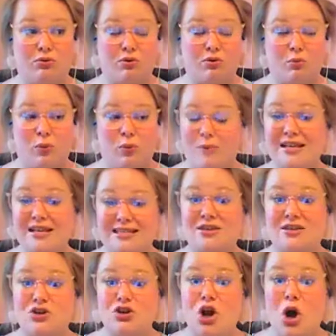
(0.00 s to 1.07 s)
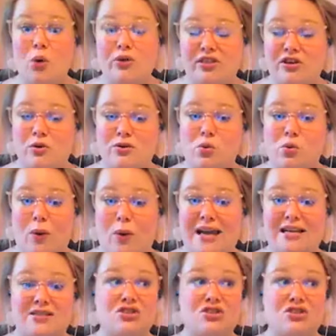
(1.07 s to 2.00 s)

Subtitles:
women didn't know that there was a way to